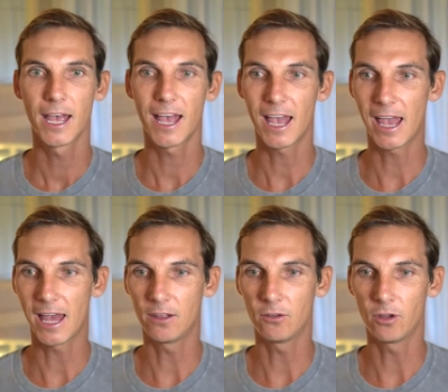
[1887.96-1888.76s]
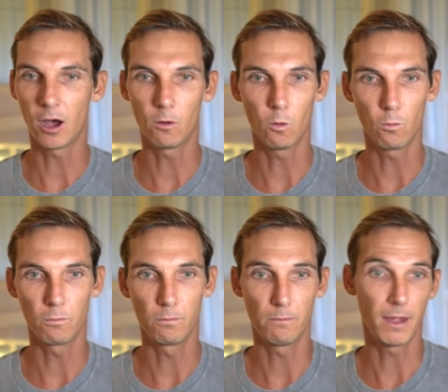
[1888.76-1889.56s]
and I will
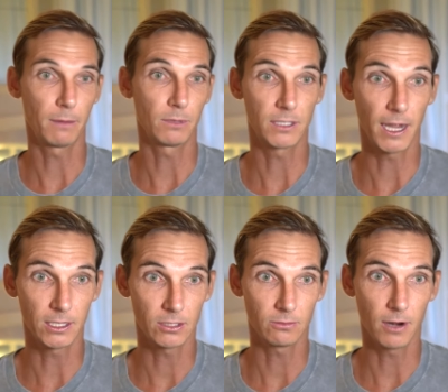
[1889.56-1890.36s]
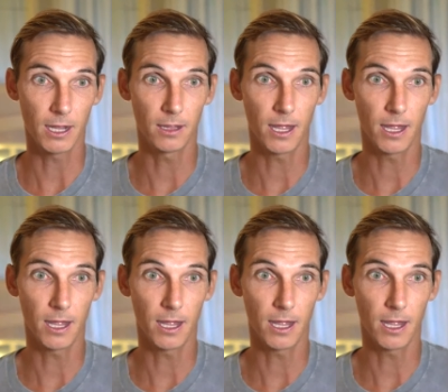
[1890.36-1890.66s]
make mistakes, right?